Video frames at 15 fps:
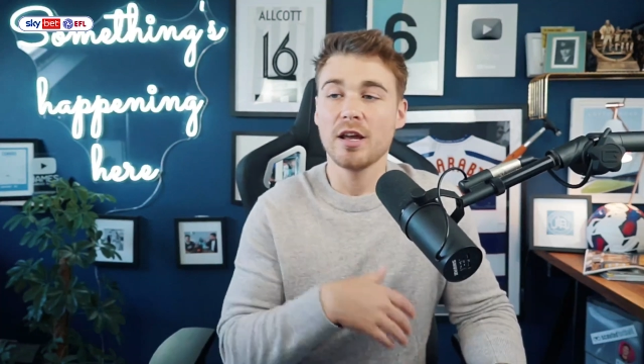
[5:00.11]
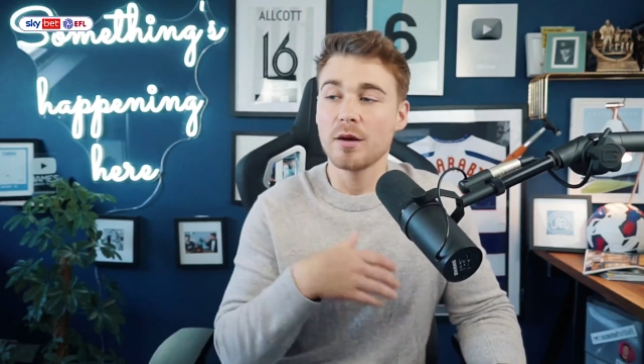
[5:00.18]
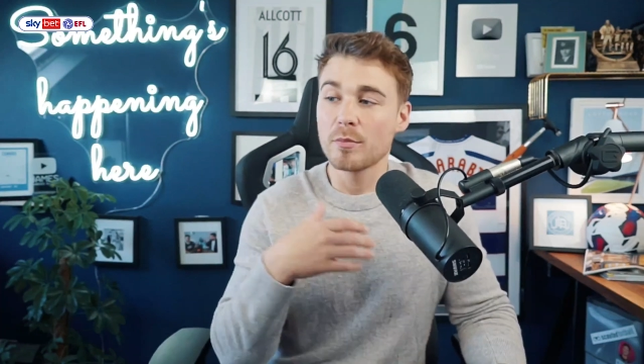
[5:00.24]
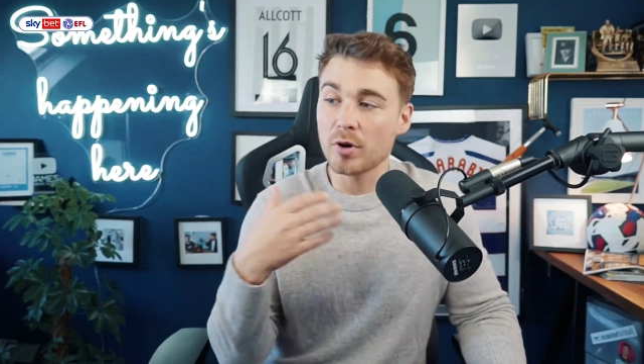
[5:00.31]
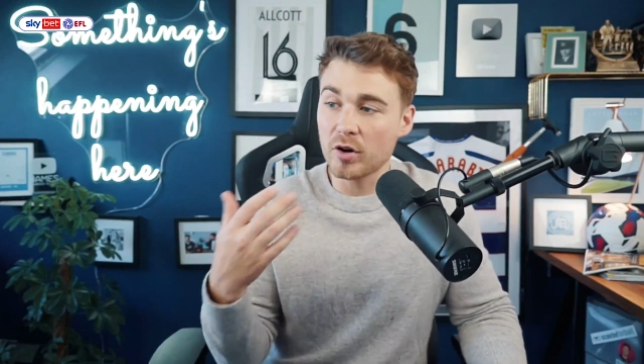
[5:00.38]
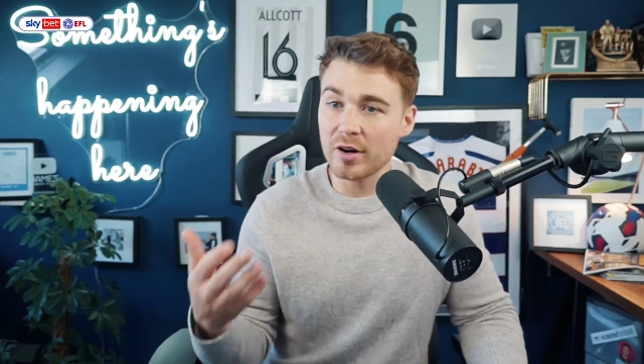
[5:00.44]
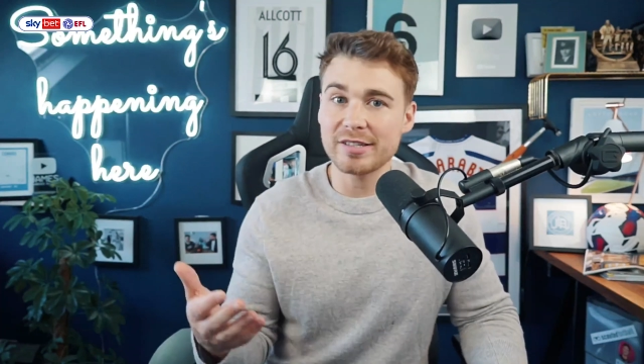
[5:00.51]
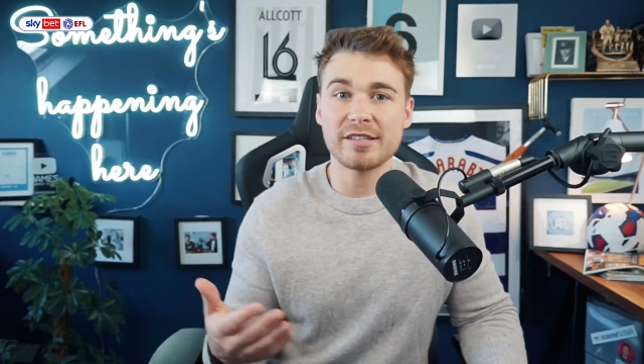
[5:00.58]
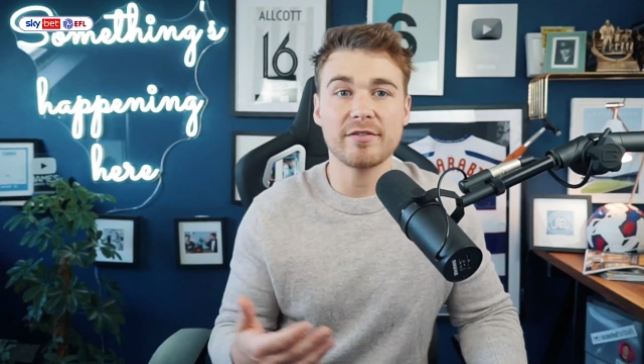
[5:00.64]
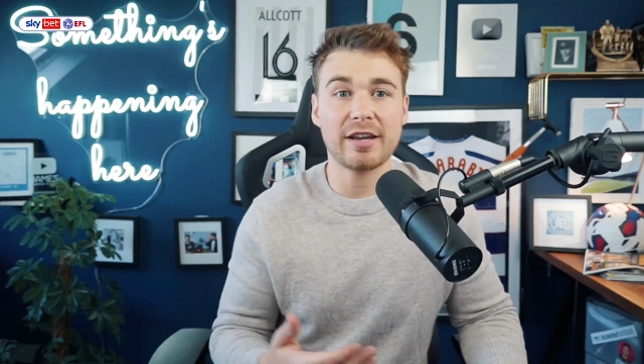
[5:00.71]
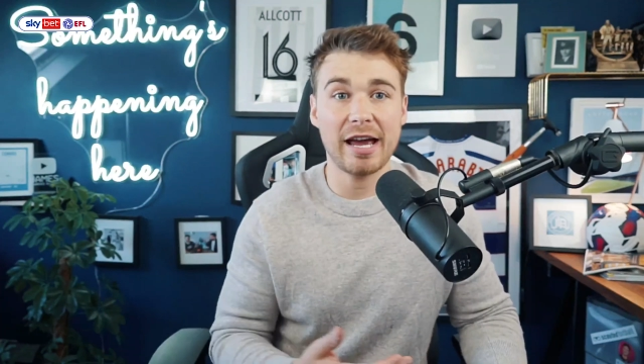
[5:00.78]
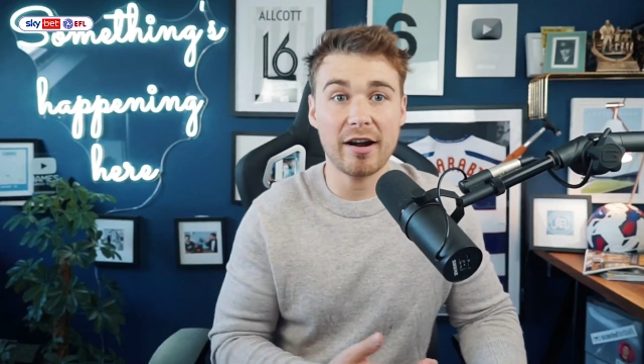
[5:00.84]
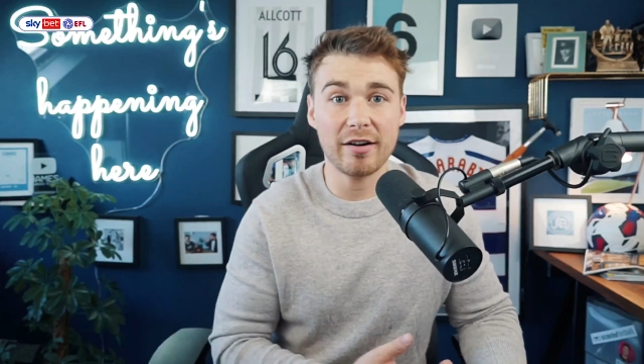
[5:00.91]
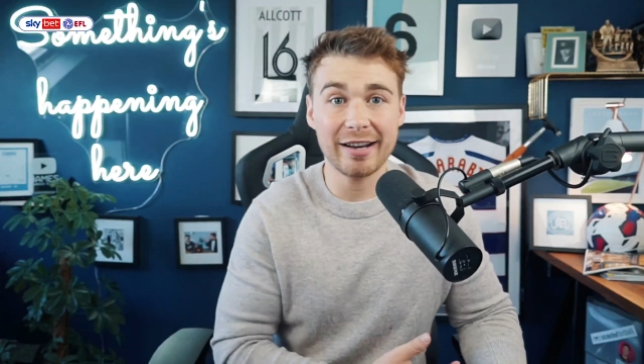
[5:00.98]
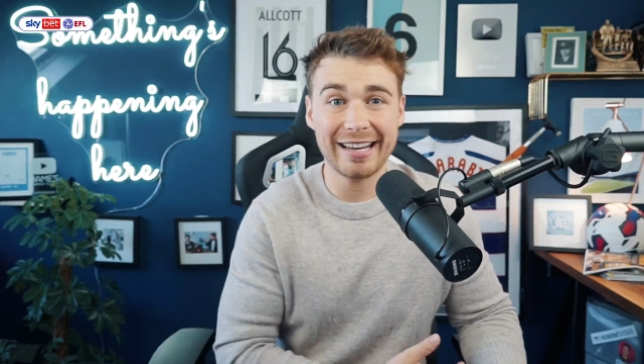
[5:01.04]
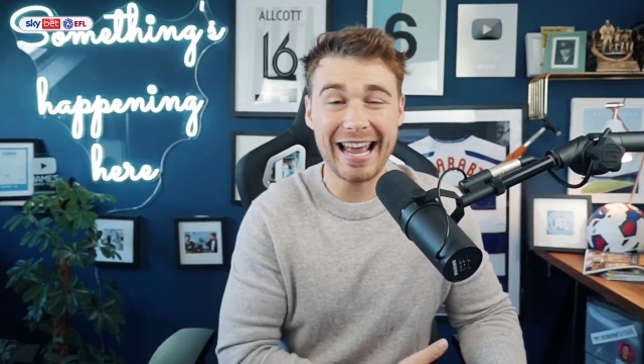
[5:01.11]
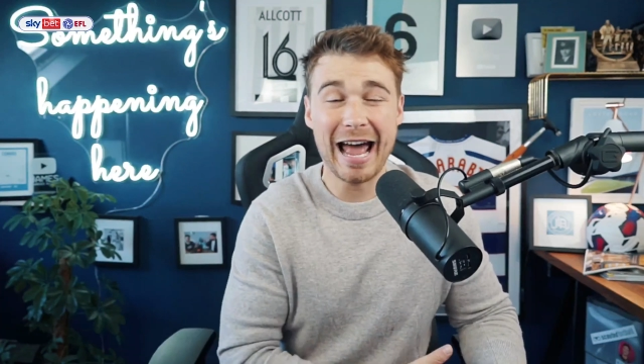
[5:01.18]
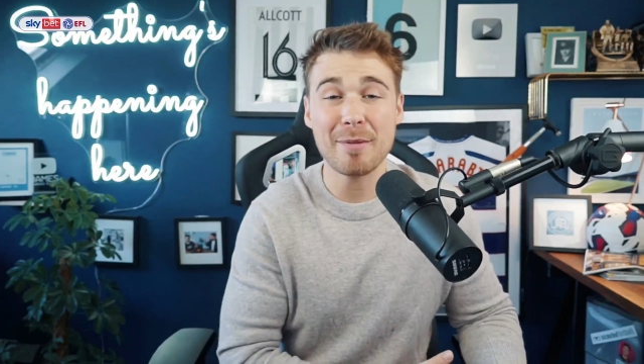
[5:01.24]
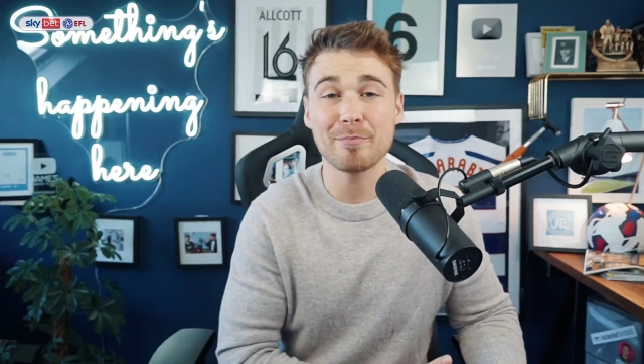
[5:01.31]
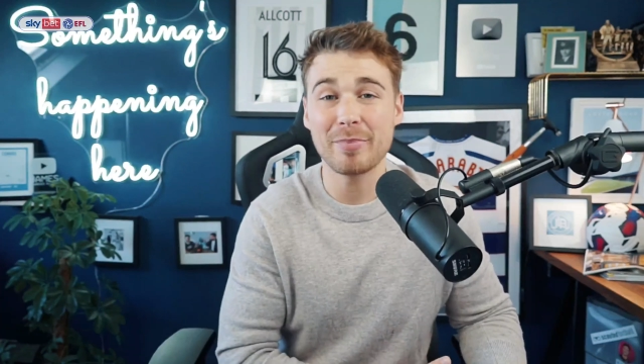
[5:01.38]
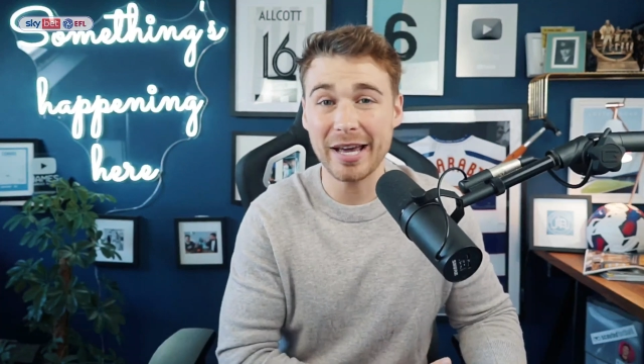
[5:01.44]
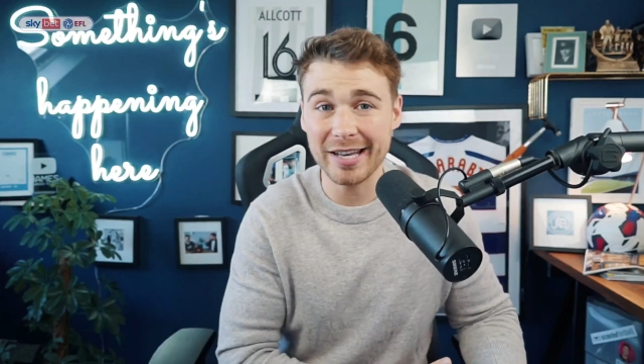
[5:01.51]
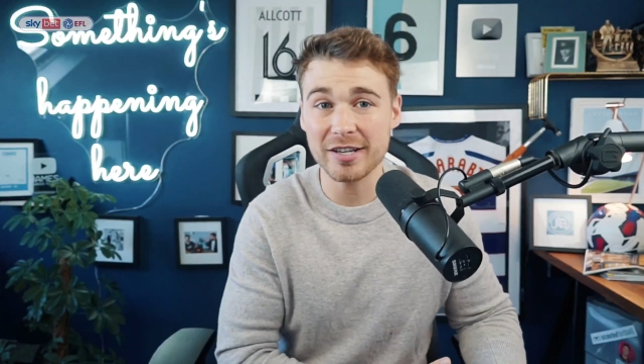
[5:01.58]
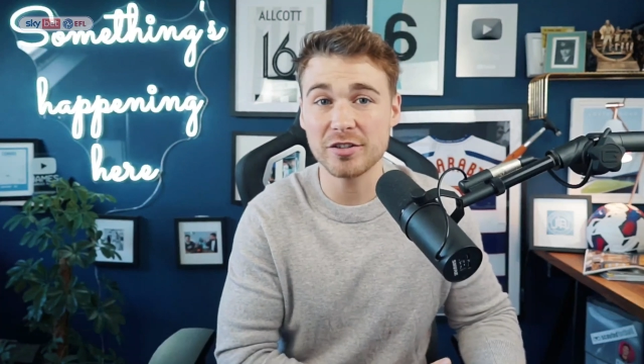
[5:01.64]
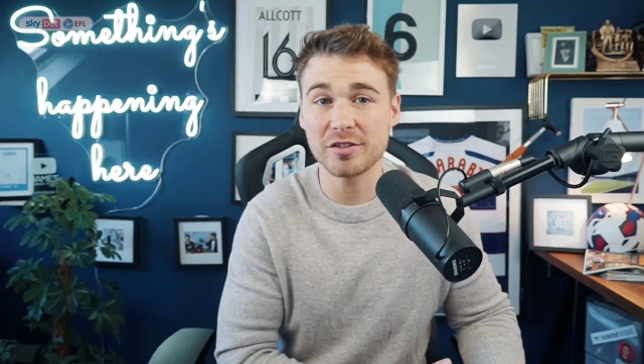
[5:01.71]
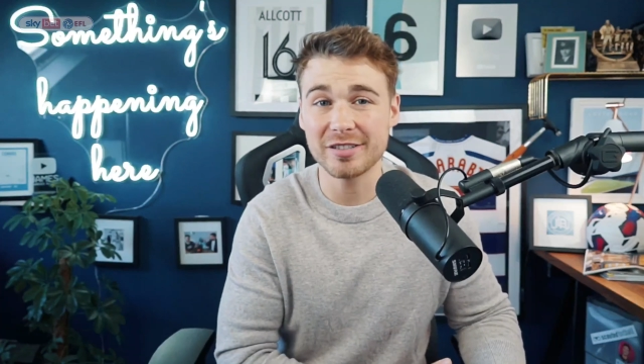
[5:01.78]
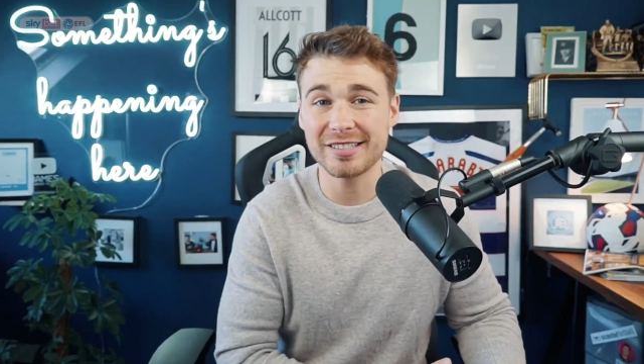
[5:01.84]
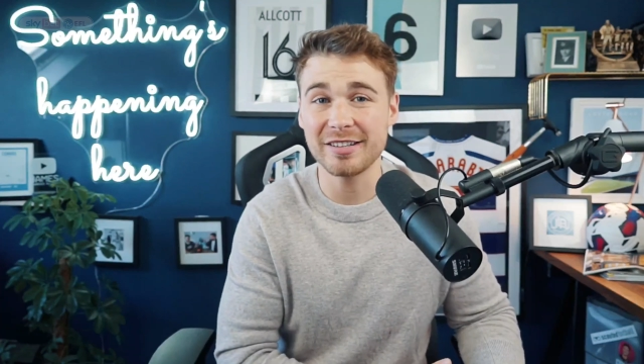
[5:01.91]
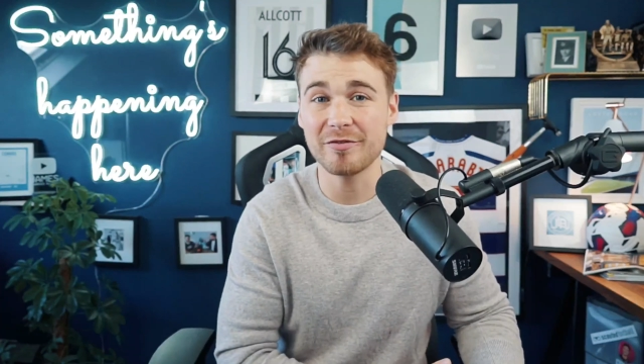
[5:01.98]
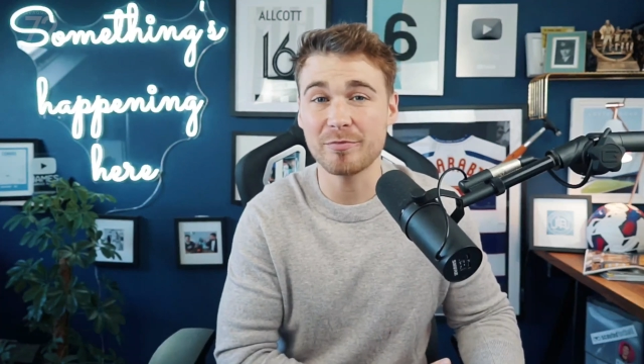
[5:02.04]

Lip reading: progressive carrying and penetrative